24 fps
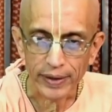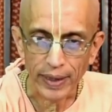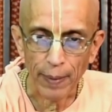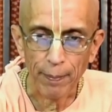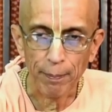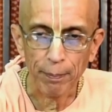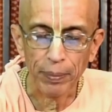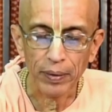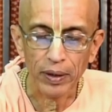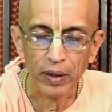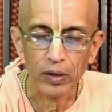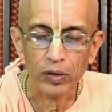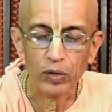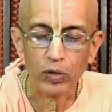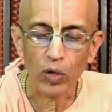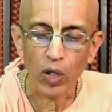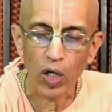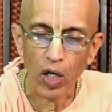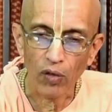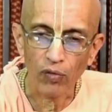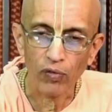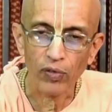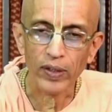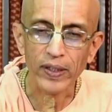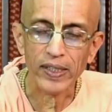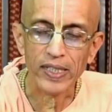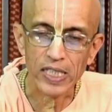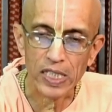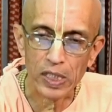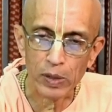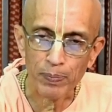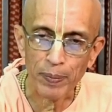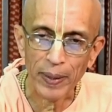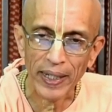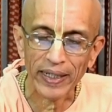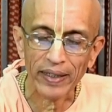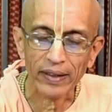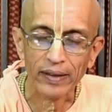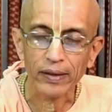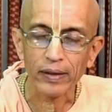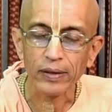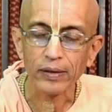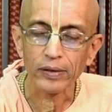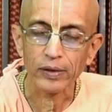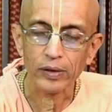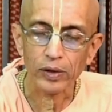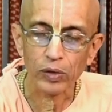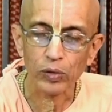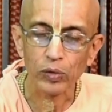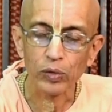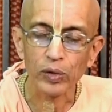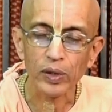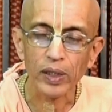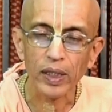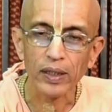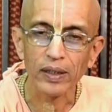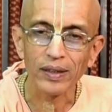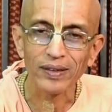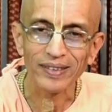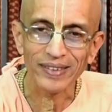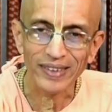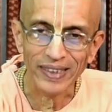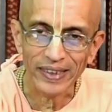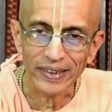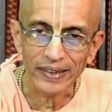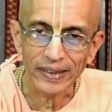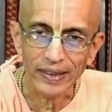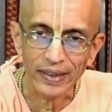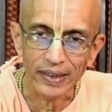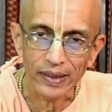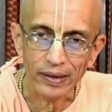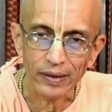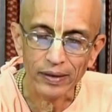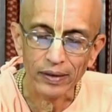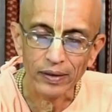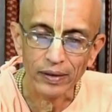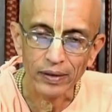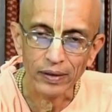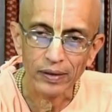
temple to offer respect to the deity.